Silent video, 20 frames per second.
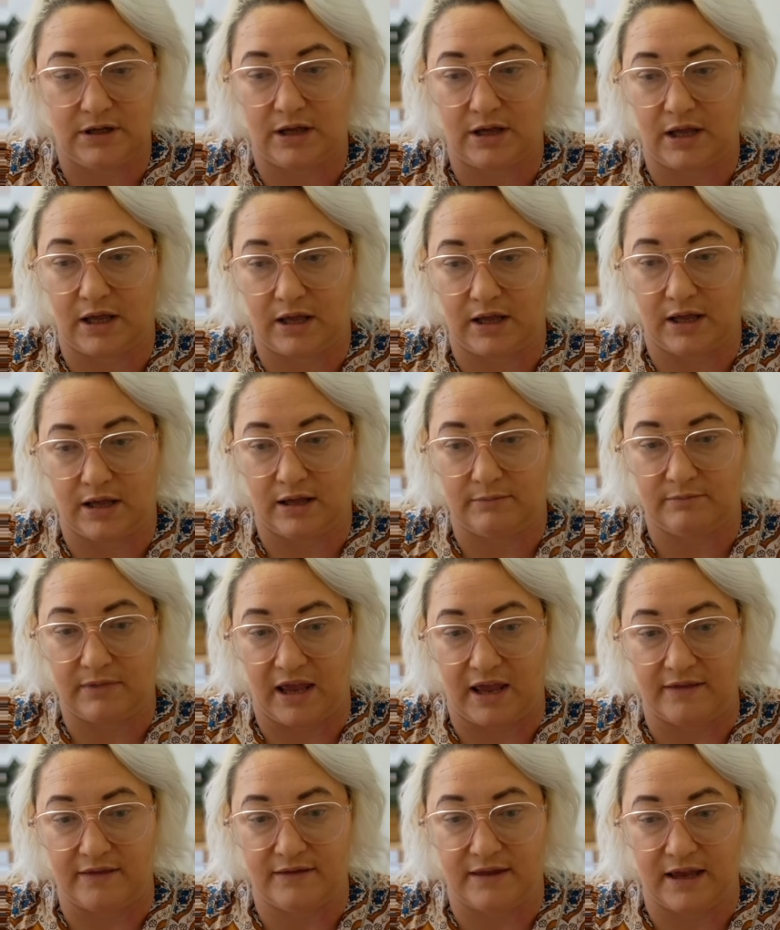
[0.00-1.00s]

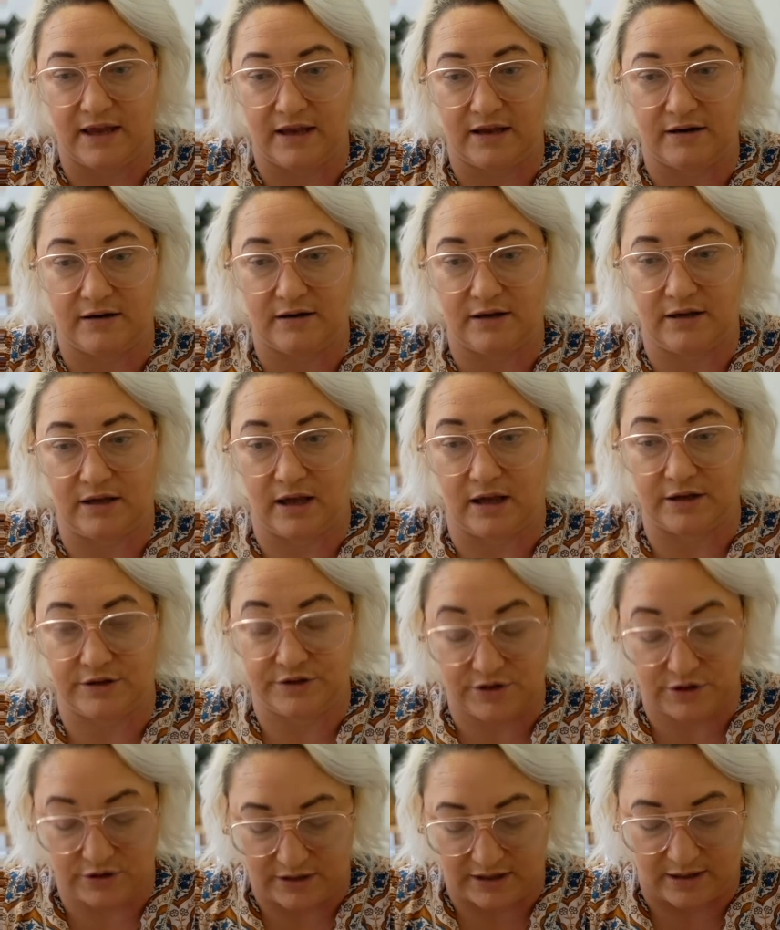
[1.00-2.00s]
And then
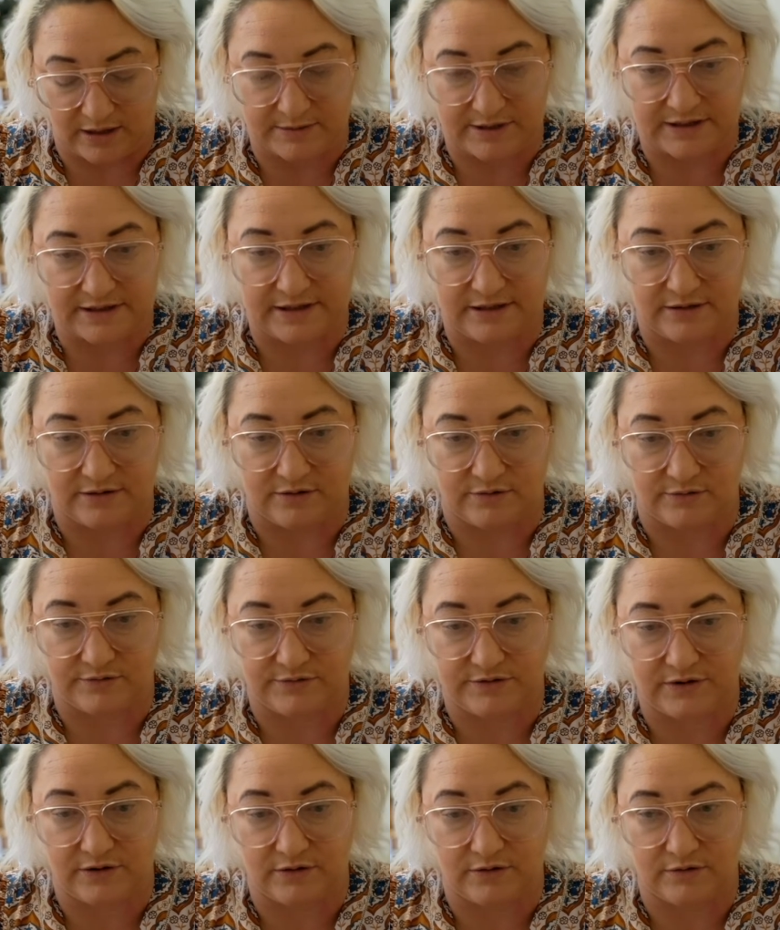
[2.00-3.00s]
turning up the signal.
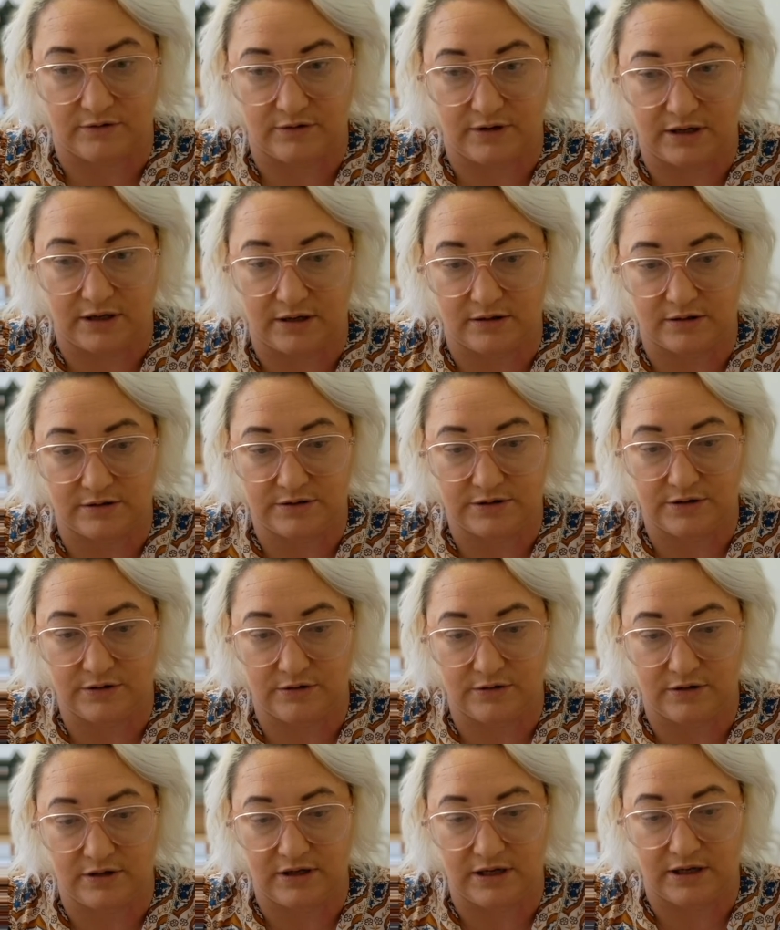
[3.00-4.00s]
So
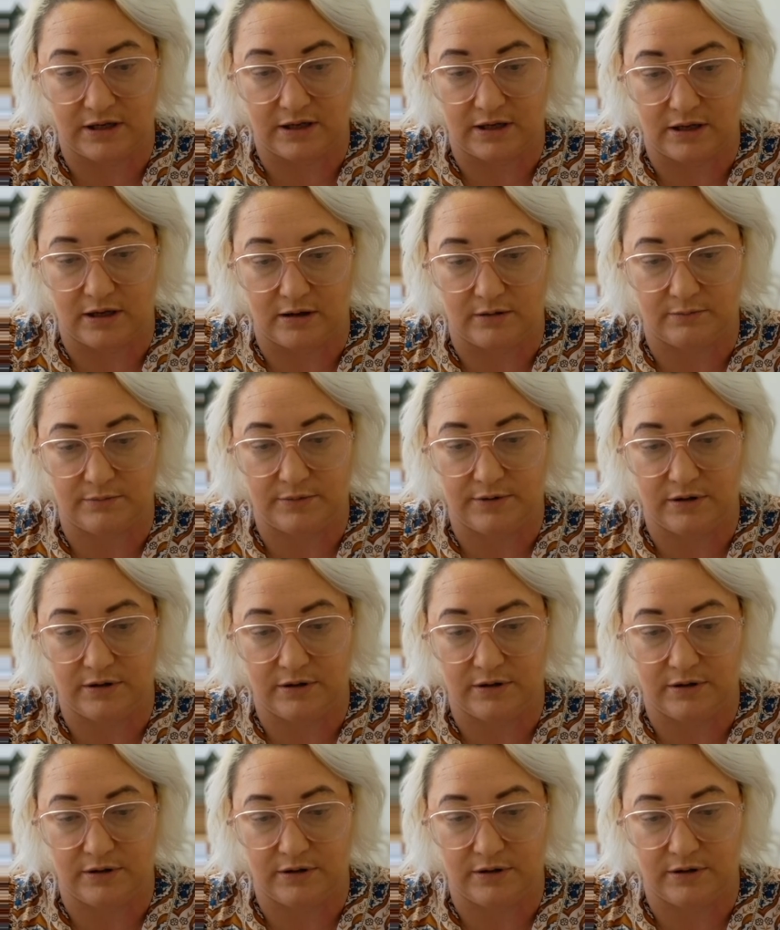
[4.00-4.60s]
turning up